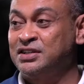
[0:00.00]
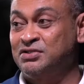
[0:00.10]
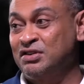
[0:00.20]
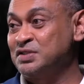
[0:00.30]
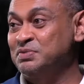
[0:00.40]

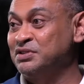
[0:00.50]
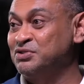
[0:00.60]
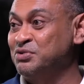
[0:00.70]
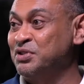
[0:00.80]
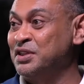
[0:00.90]
gospel
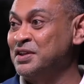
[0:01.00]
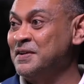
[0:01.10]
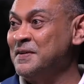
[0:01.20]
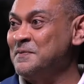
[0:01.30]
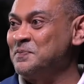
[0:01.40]
truth.
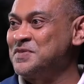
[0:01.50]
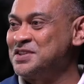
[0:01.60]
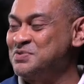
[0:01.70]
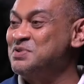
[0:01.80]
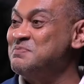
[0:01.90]

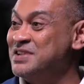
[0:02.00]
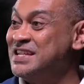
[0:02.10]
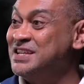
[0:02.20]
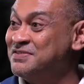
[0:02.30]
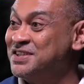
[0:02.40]
So we
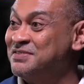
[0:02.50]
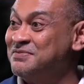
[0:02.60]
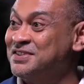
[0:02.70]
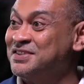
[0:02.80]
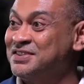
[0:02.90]
believed
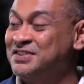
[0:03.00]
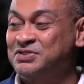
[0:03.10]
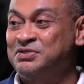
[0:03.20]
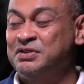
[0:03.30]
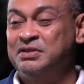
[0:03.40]
him.
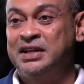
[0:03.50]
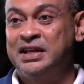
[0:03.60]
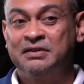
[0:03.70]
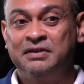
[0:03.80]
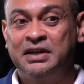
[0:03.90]
So
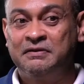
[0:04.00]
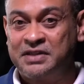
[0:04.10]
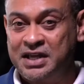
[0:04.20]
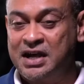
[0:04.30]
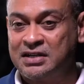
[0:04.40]
then if
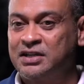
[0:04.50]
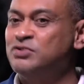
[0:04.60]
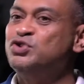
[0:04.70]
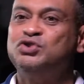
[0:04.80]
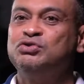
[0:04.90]
they ask,
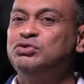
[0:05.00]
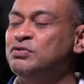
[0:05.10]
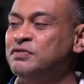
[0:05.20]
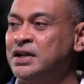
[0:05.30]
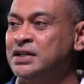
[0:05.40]
okay, you go
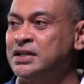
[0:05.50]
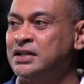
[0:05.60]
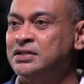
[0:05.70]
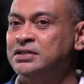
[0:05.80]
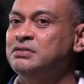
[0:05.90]
to find a
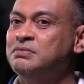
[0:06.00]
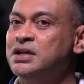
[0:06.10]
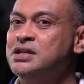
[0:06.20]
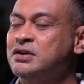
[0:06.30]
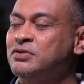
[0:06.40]
dietitian,
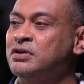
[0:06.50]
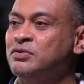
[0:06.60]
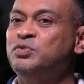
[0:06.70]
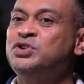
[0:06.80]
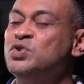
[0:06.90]
but yeah,
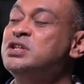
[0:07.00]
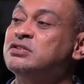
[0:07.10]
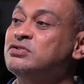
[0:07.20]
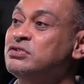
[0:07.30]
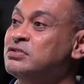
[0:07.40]
which one
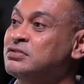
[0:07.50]
is good?